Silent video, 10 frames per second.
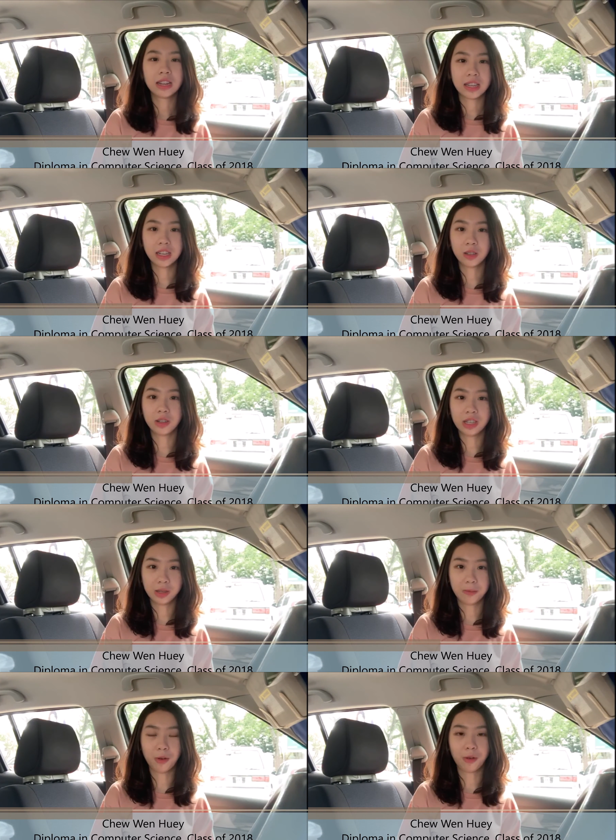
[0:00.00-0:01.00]
Thanks to
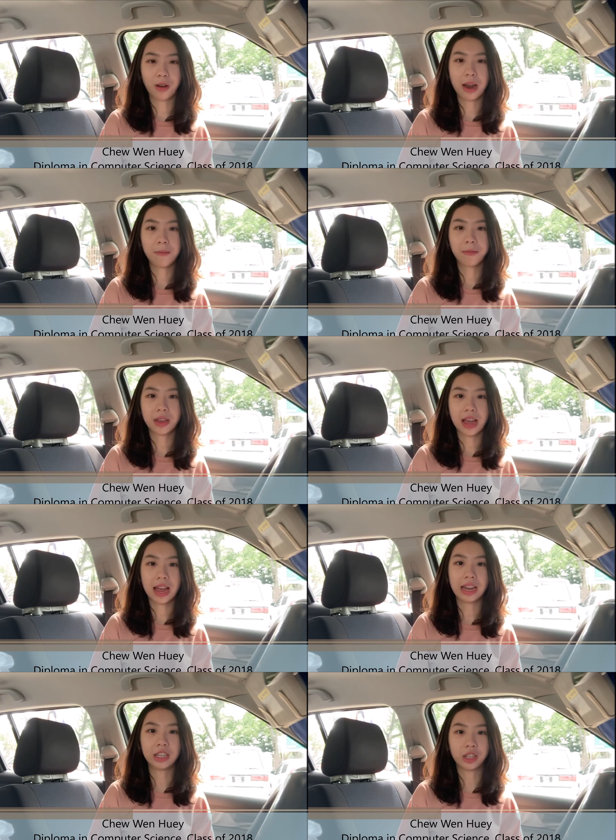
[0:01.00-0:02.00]
this program,
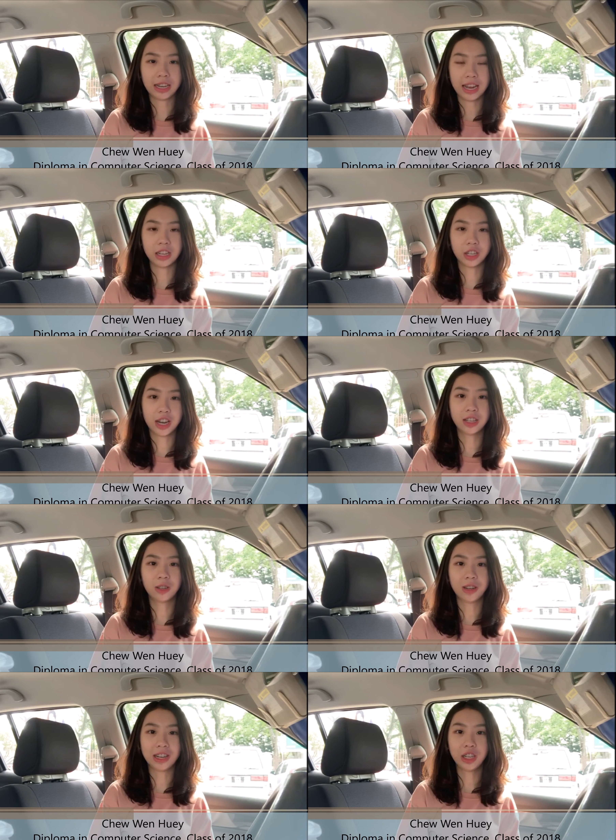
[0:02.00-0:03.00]
I get the chance
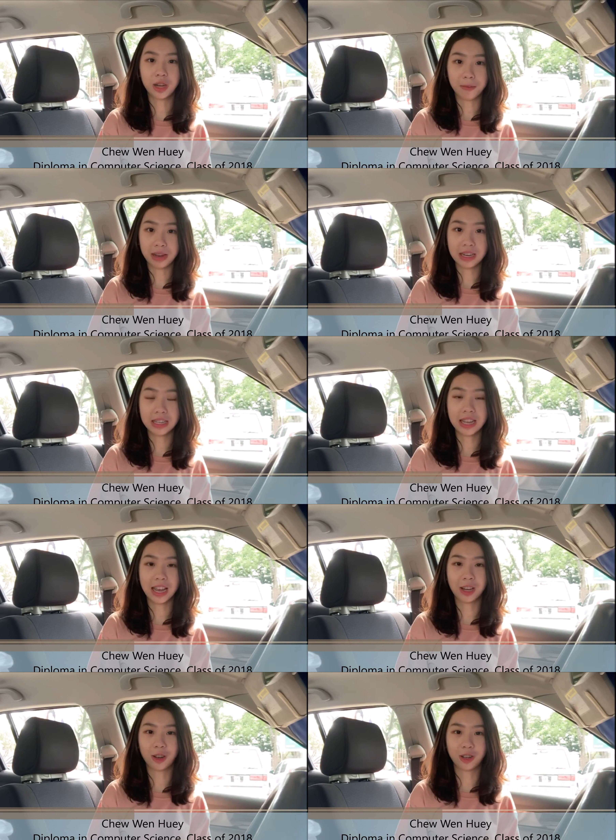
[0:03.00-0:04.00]
to learn Japanese
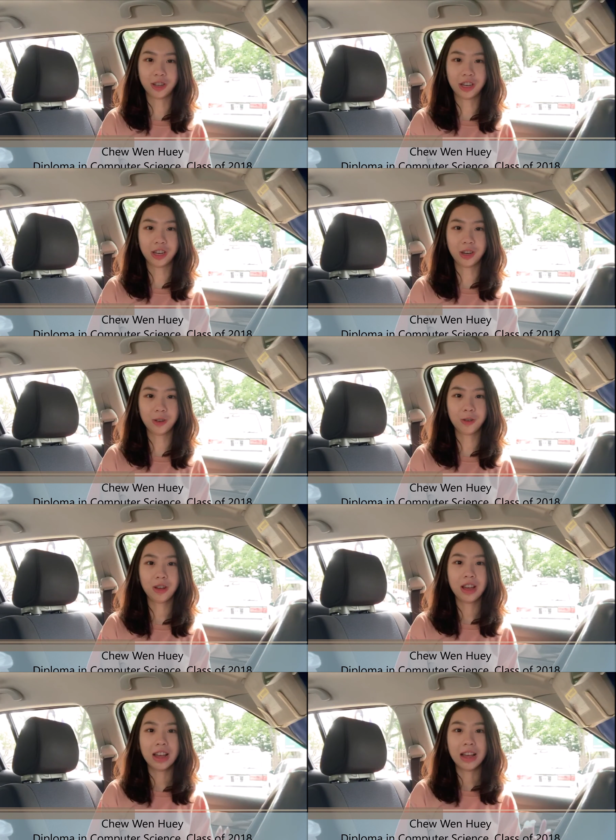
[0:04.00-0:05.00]
and continue
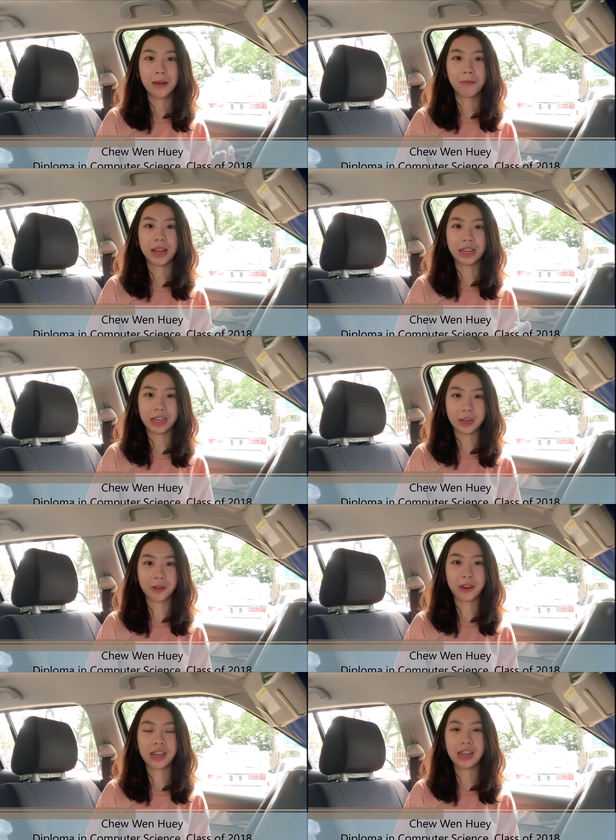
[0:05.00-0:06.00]
my
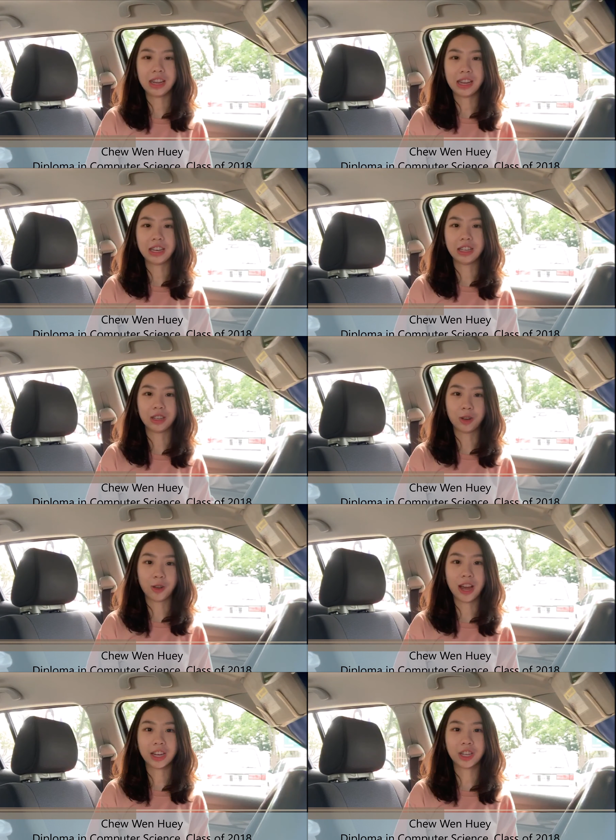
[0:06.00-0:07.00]
degree in
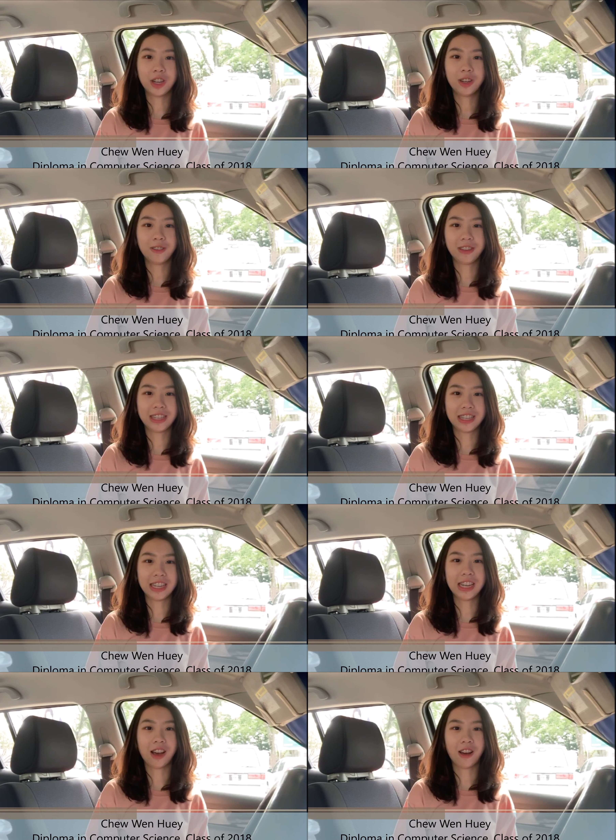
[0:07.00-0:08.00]
Toyohashi
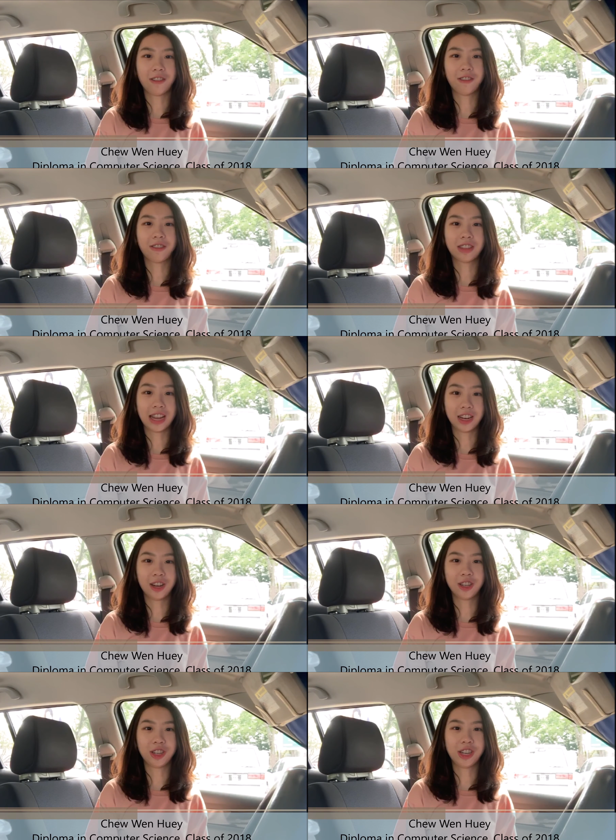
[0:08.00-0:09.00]
University of
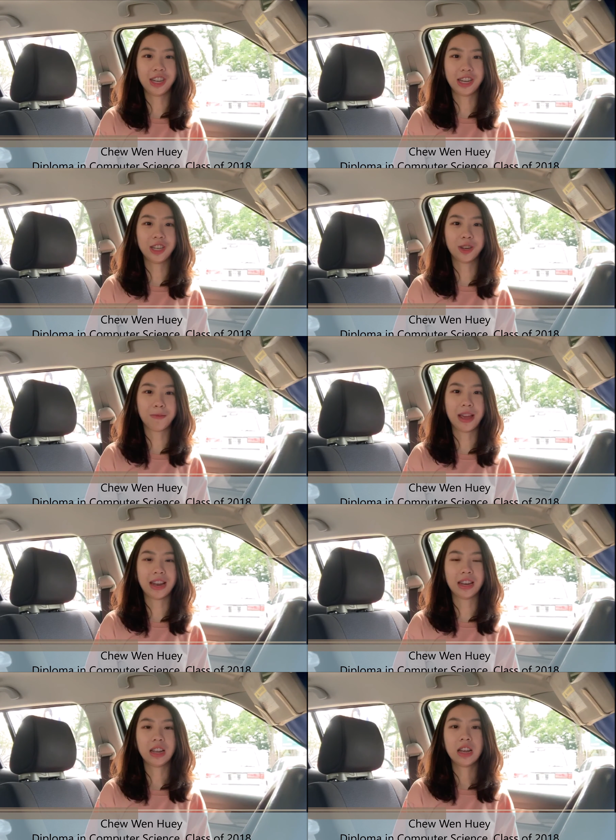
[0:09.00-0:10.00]
Technology in
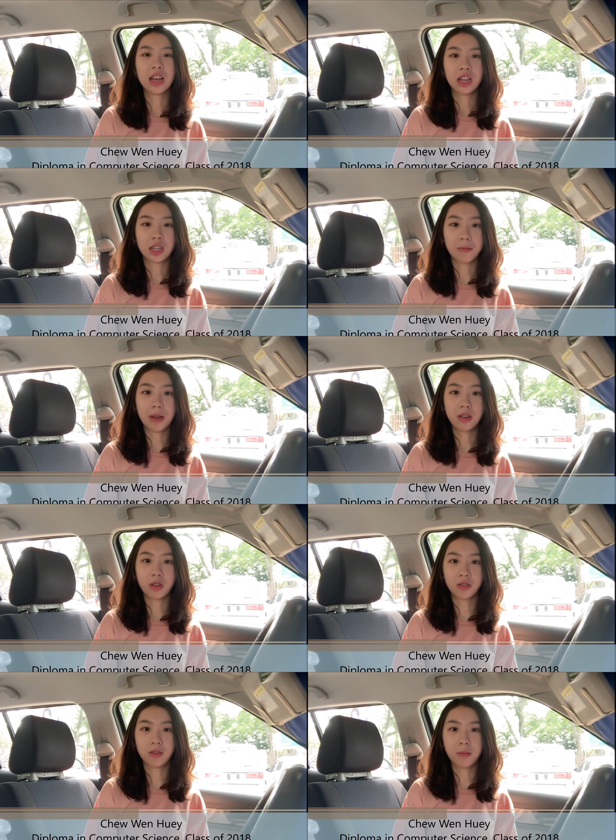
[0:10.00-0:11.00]
Japan. Japan
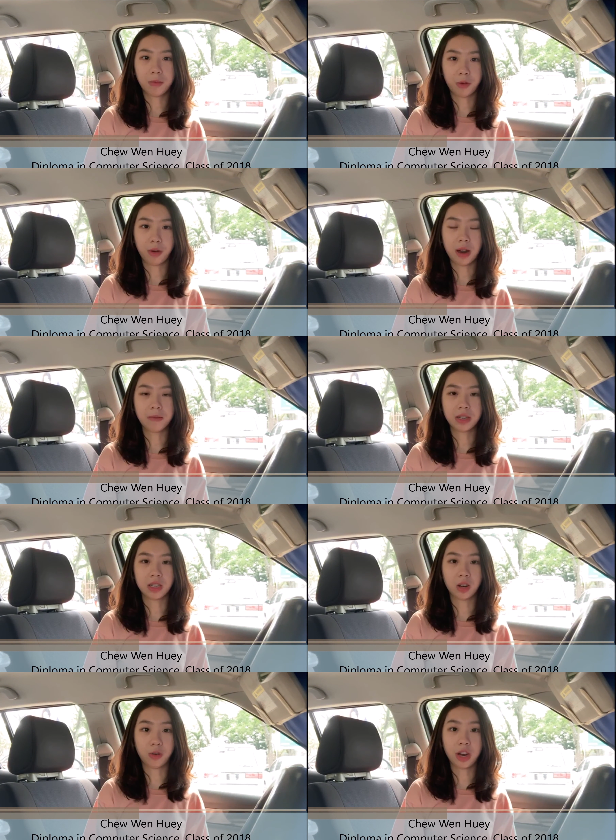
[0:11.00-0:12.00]
Transfer Program
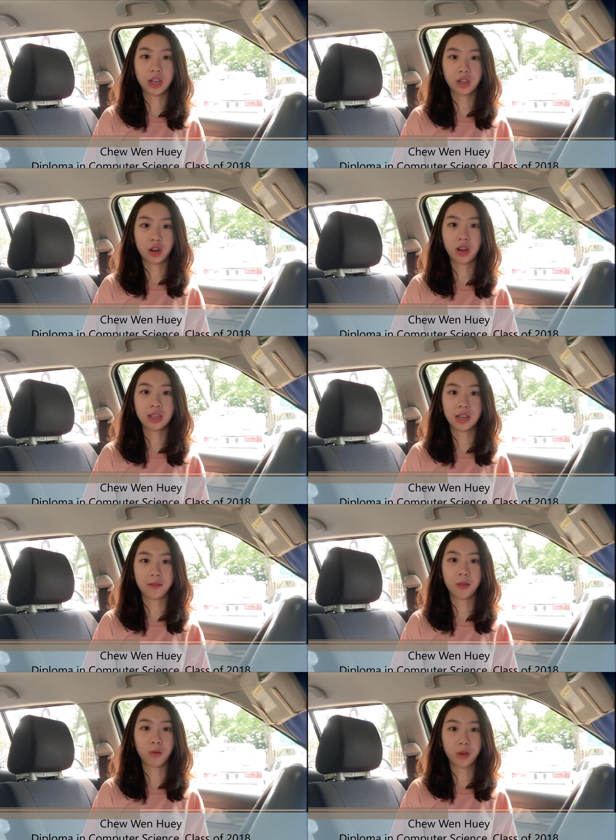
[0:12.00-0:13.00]
is a great choice
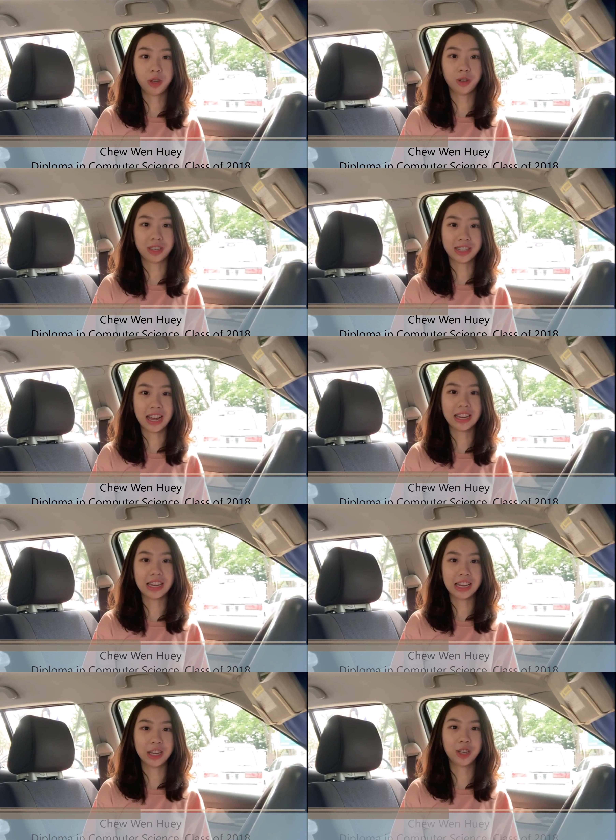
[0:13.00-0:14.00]
if you wish to
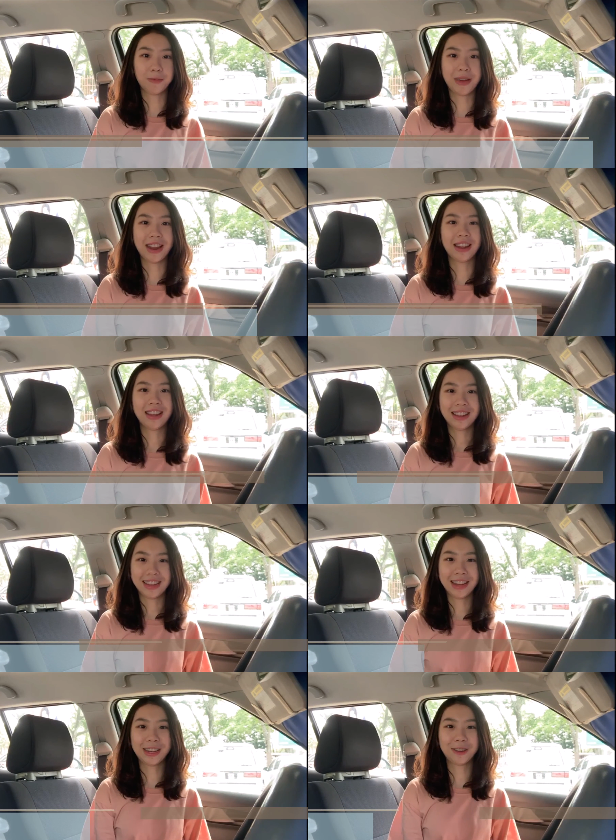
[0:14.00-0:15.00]
study in Japan.
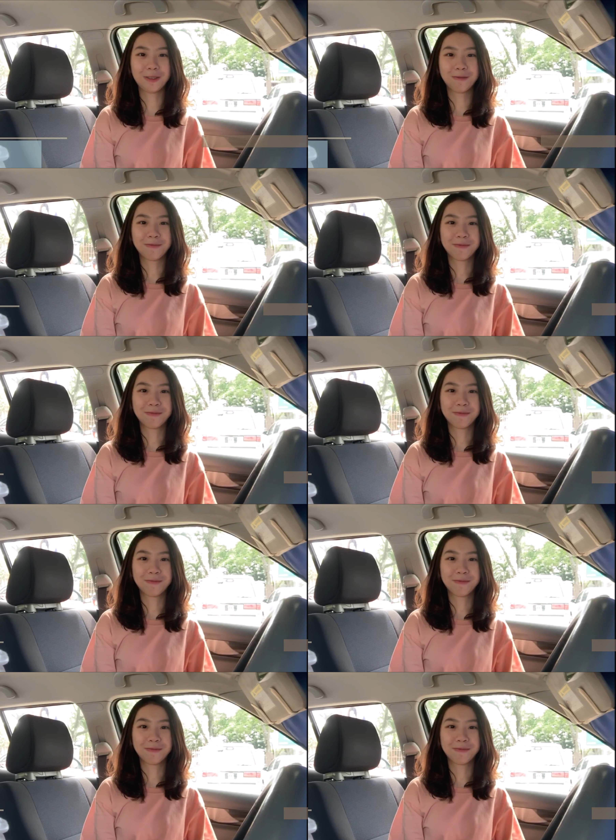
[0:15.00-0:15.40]
Thank you.